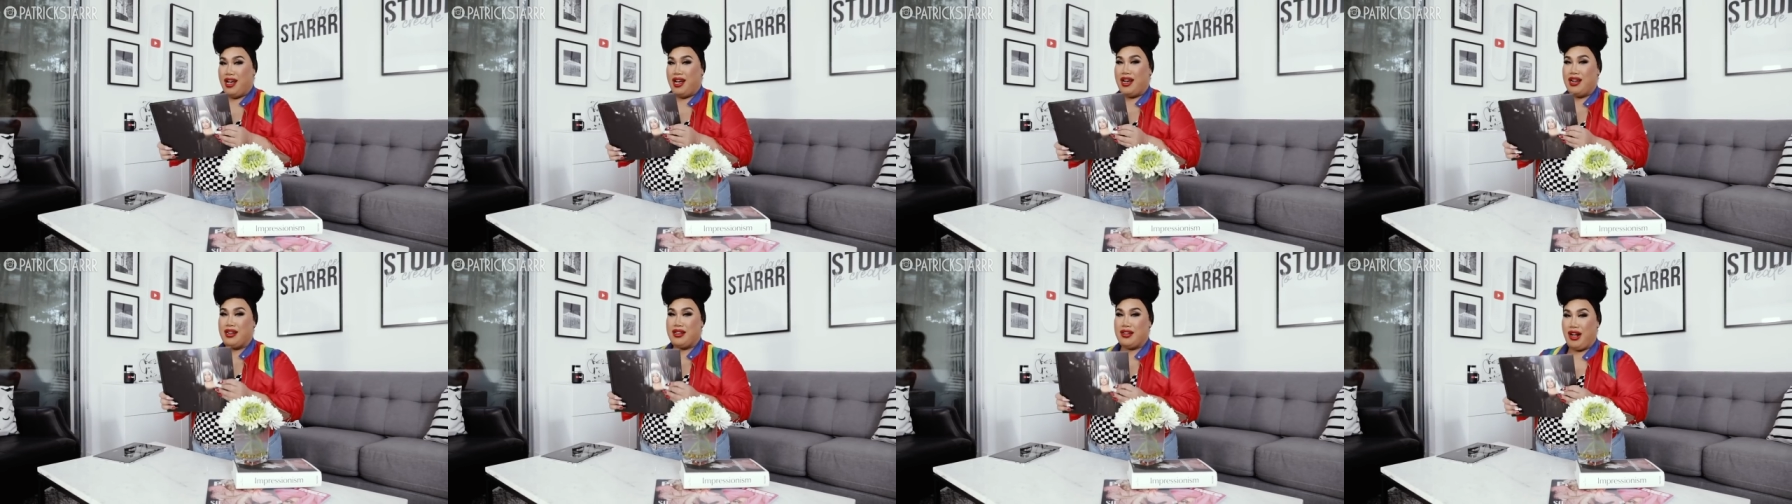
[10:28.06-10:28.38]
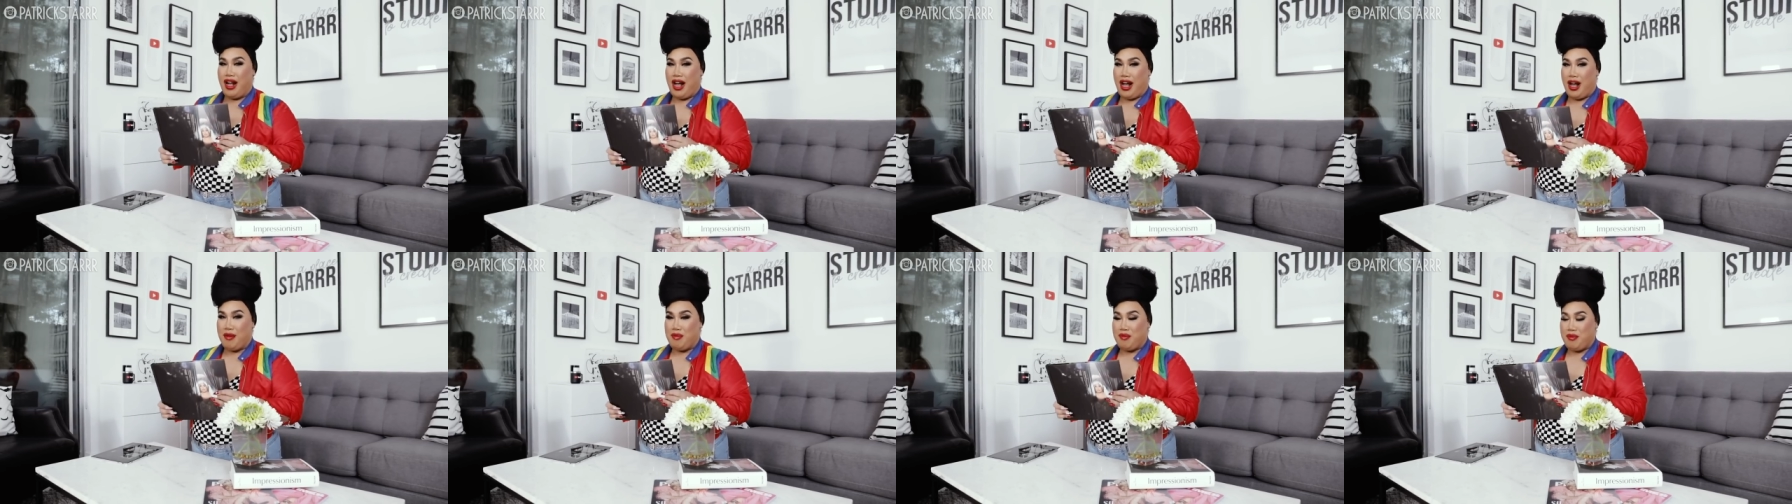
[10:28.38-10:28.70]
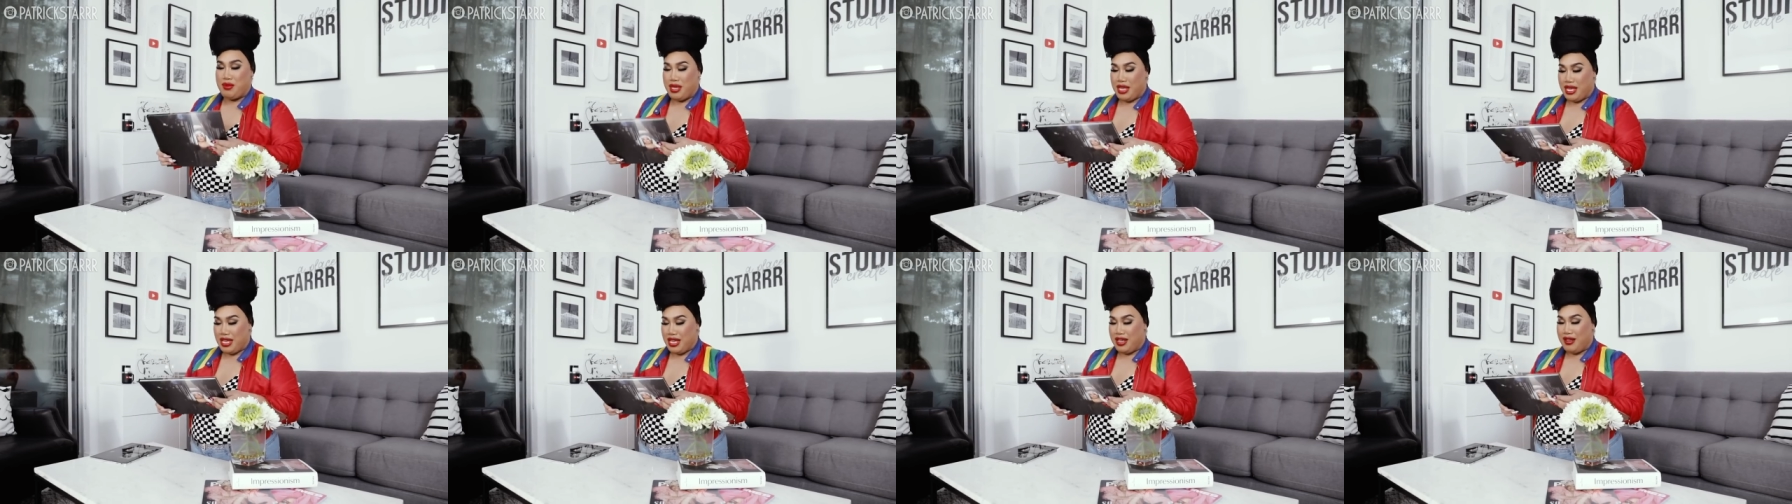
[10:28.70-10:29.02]
a
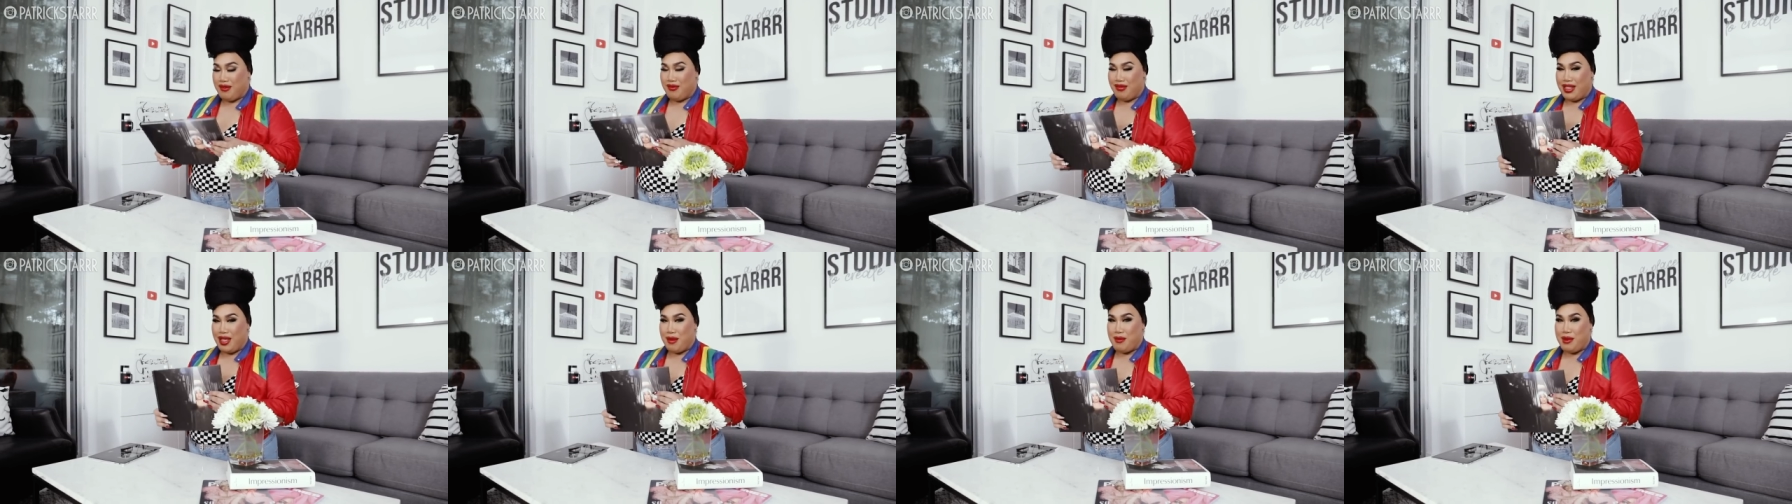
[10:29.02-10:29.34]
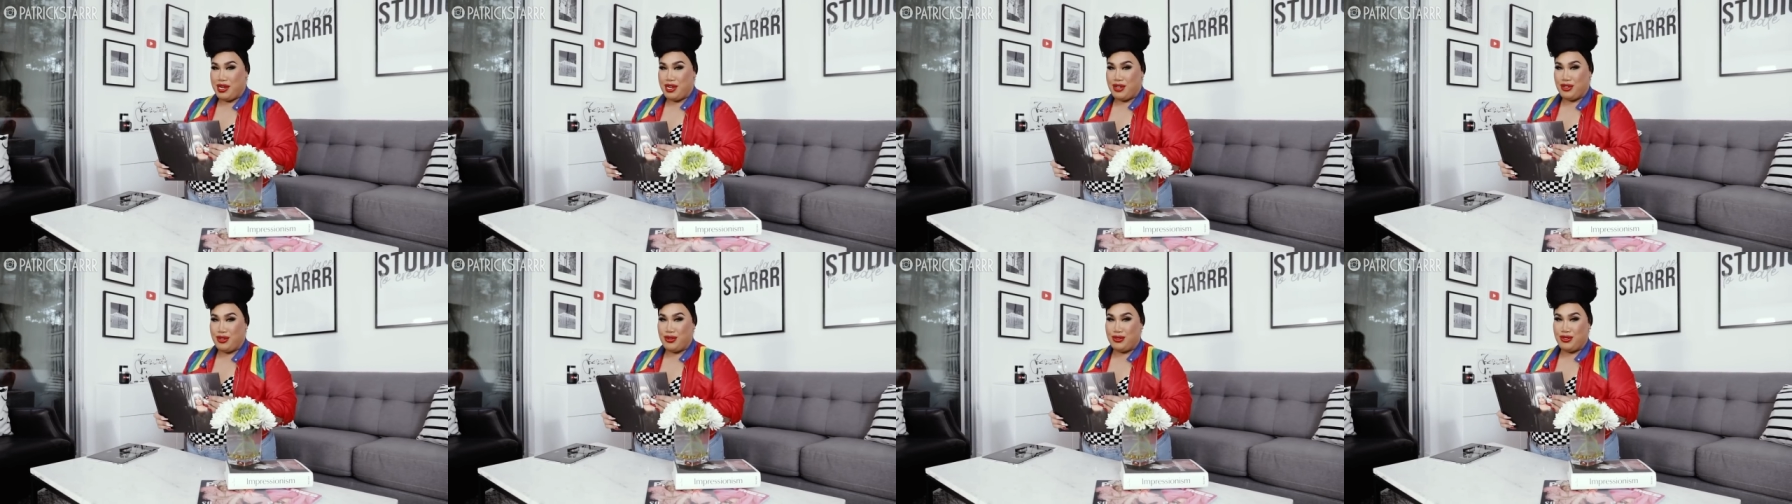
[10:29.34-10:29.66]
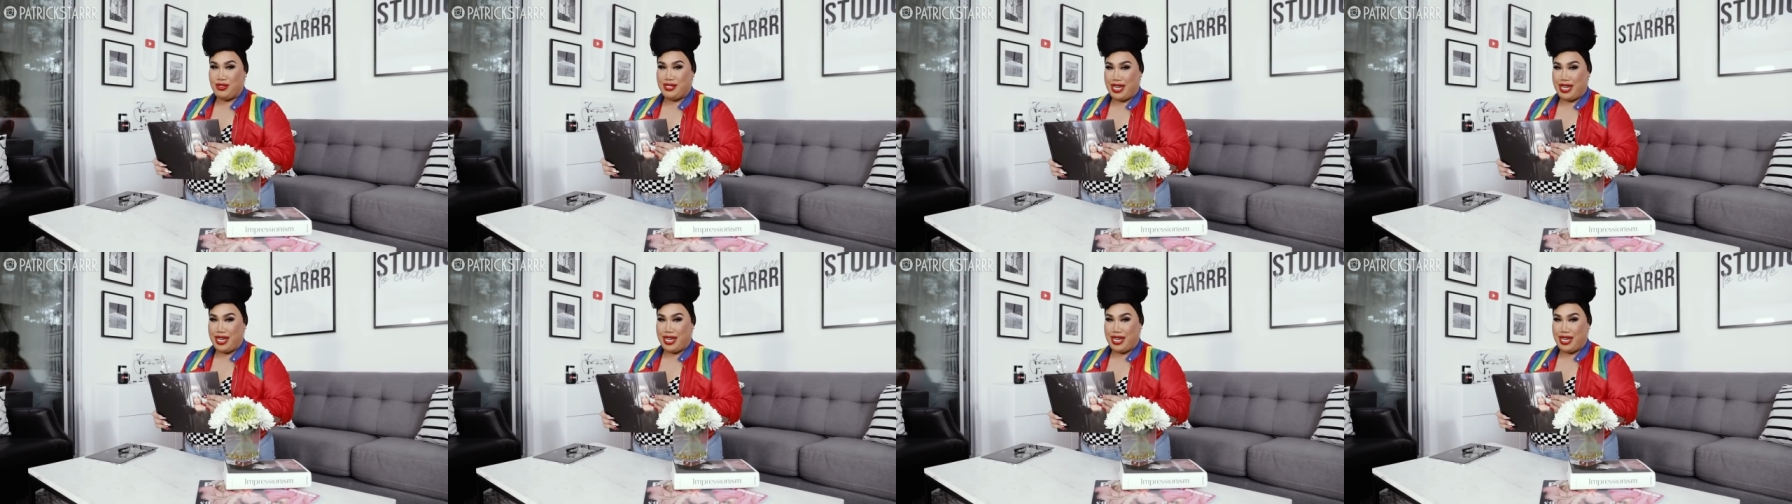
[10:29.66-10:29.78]
copy, let me know